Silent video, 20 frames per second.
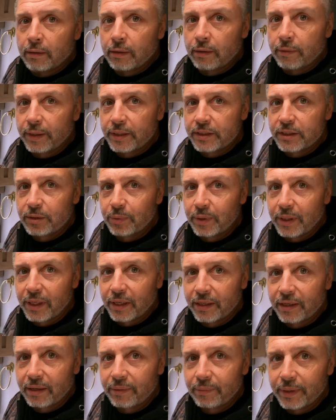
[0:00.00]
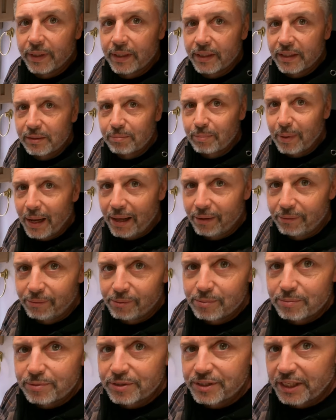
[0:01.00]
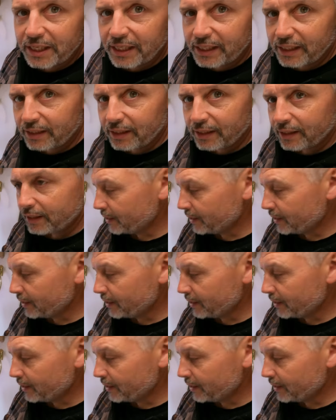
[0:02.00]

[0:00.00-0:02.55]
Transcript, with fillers: All right, so we gotta get rid of this bathroom sink.